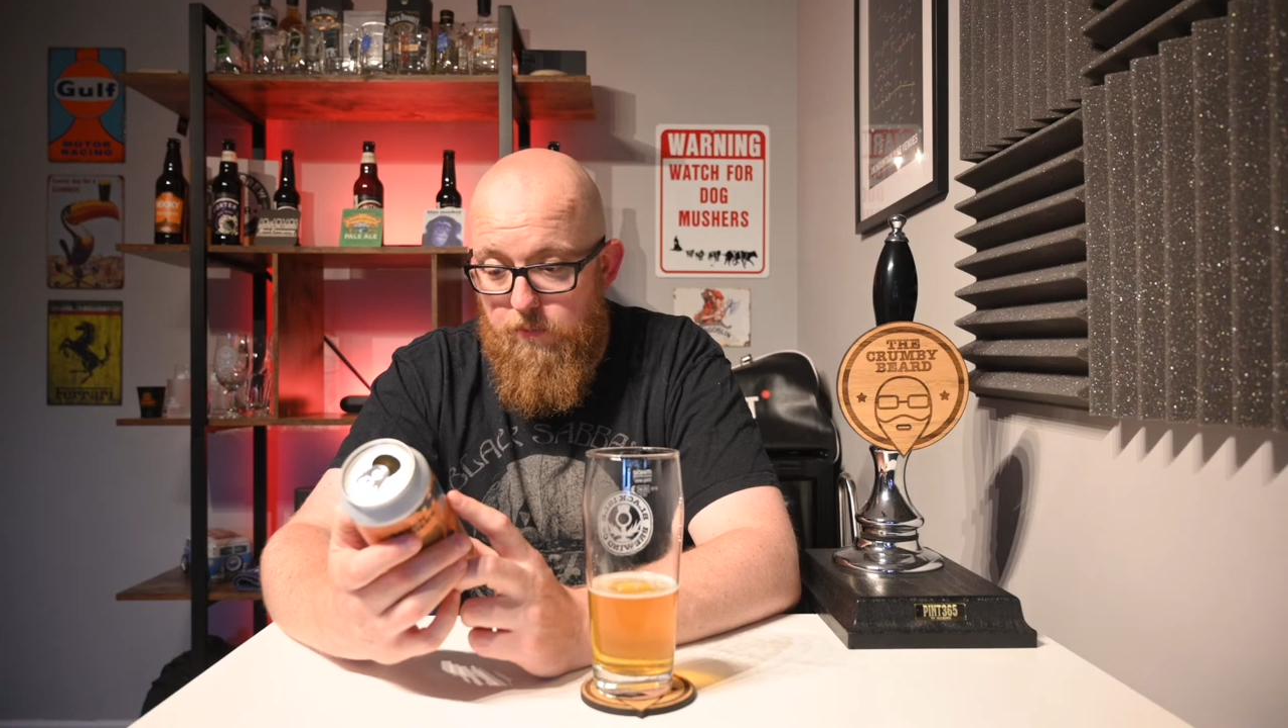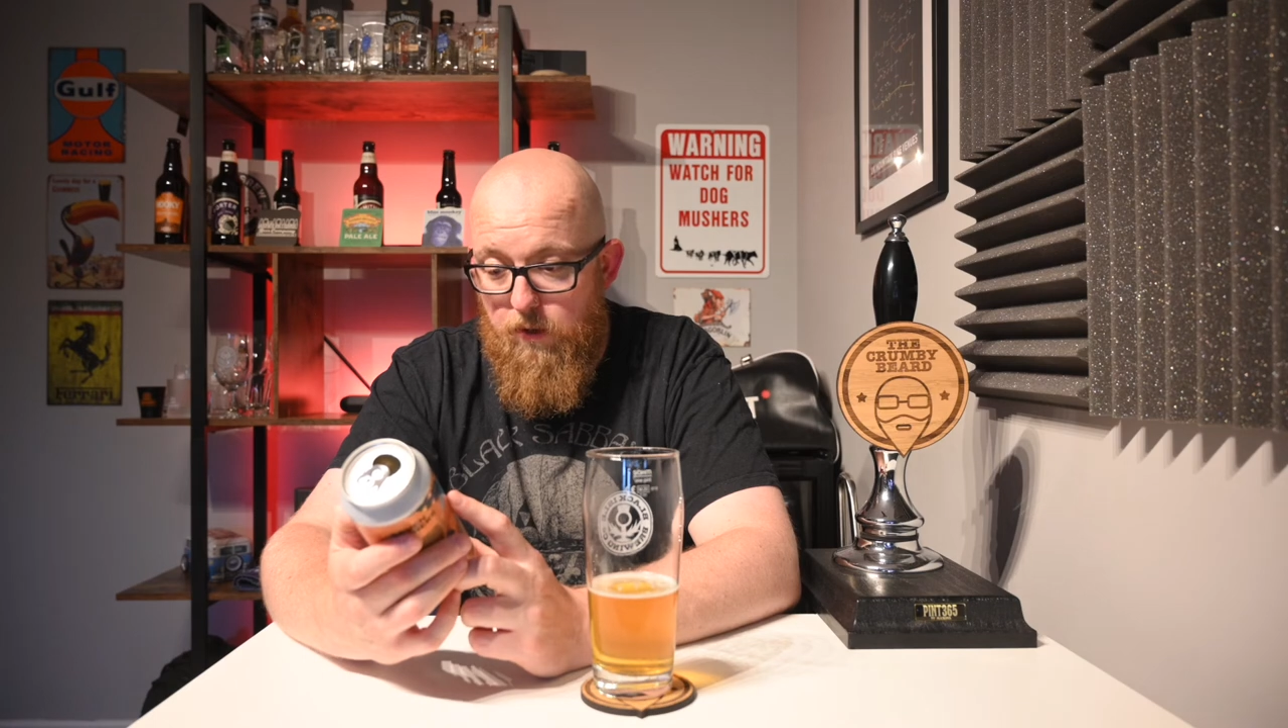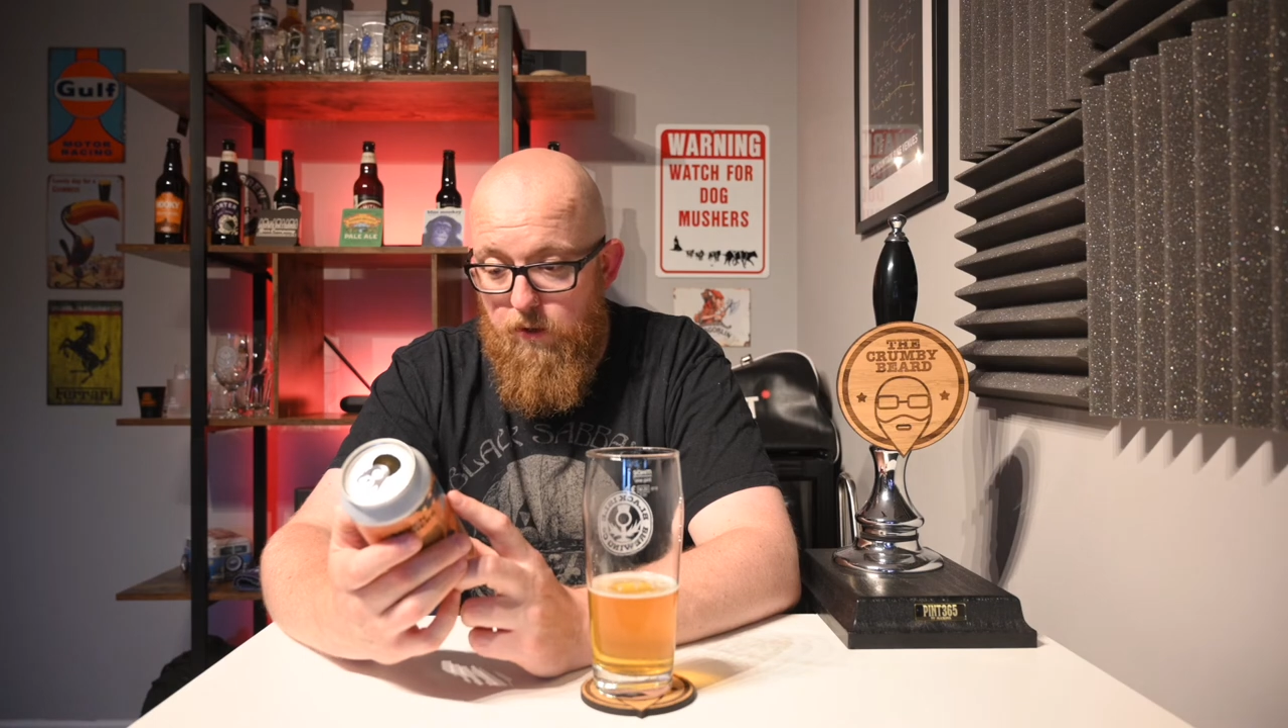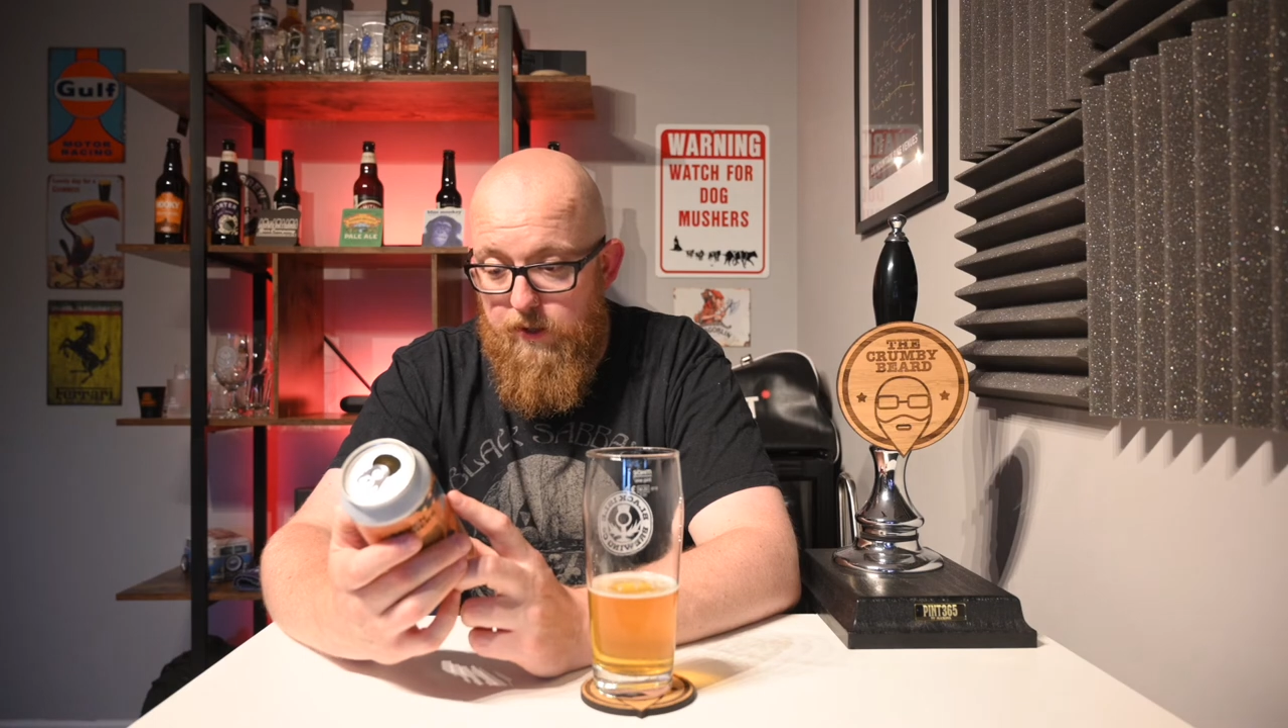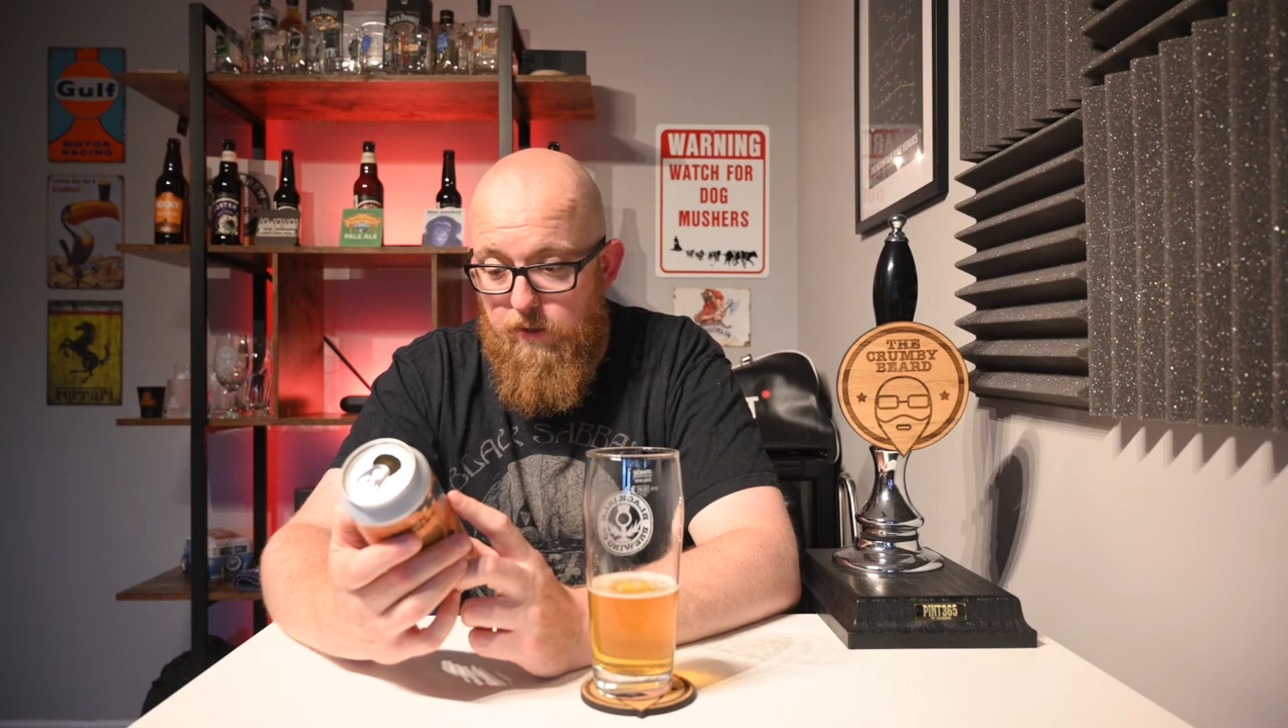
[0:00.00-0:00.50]

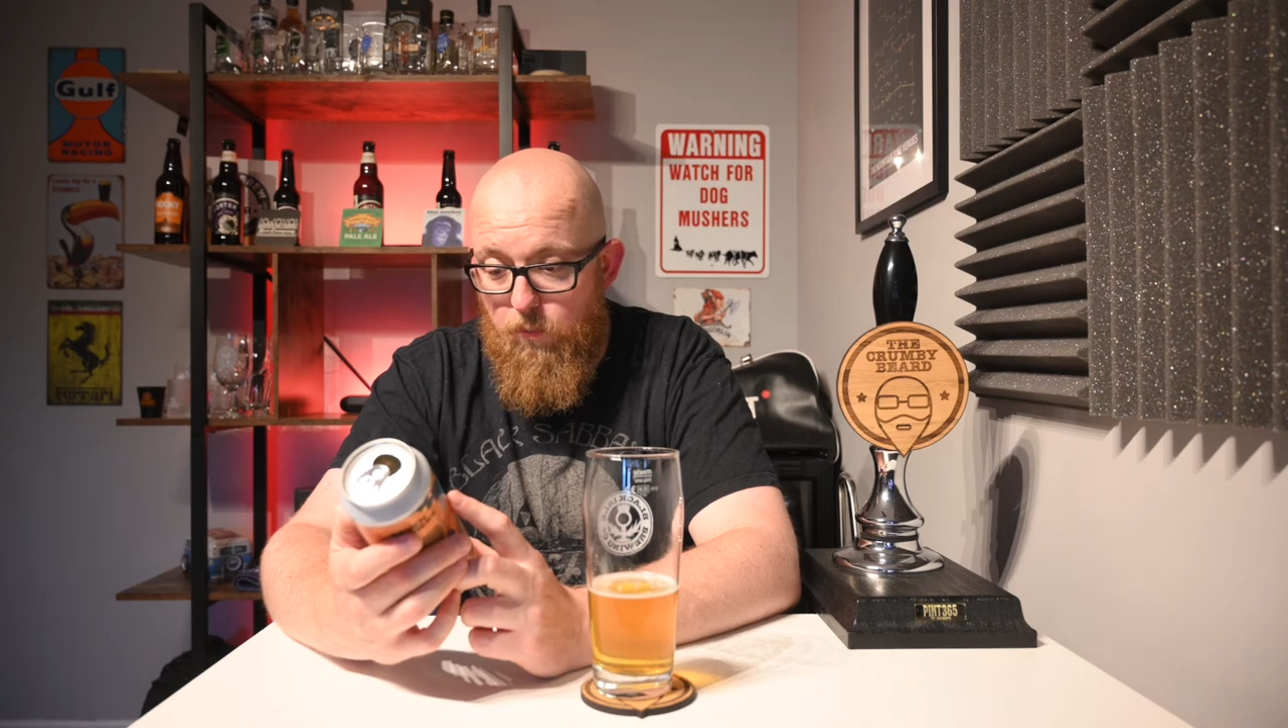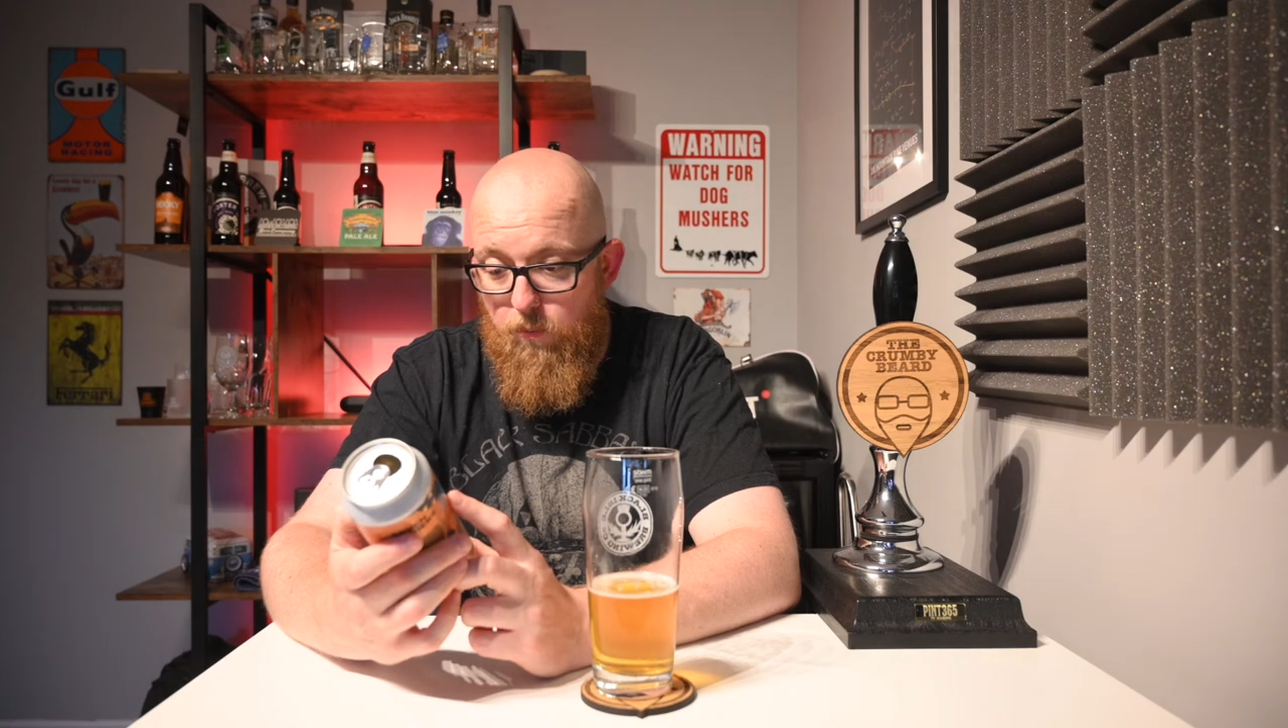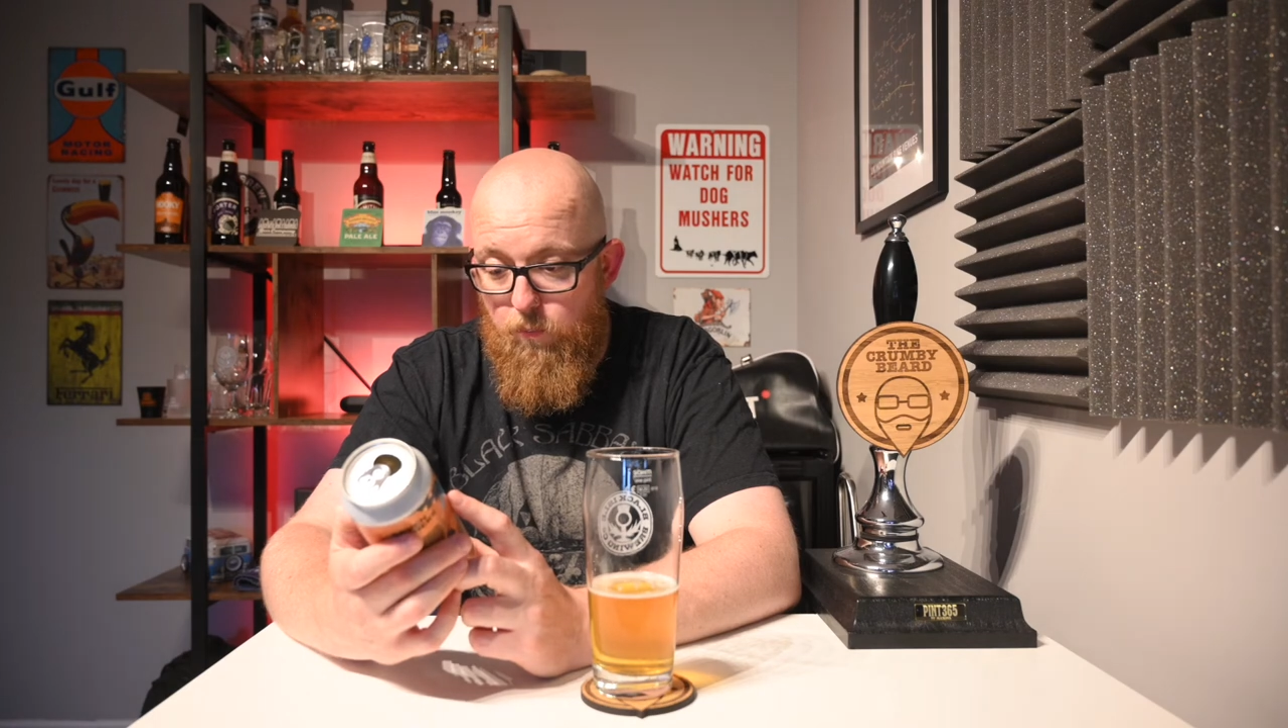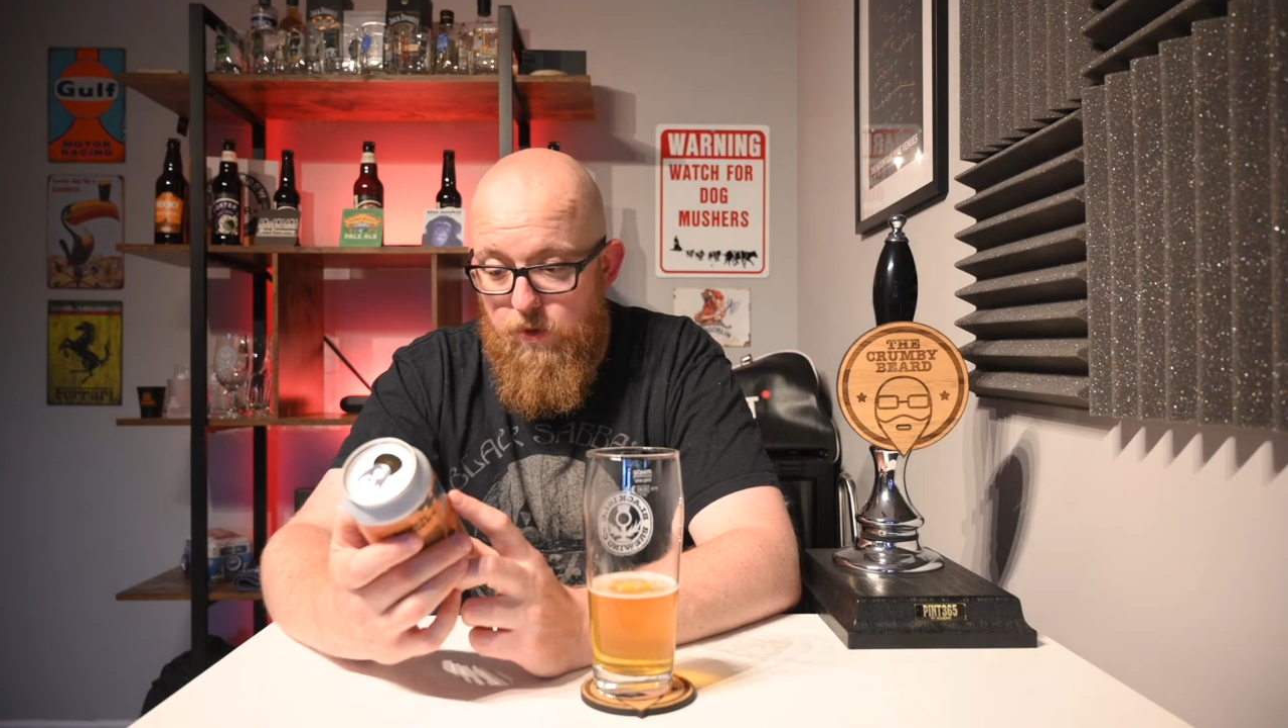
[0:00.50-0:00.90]
barley and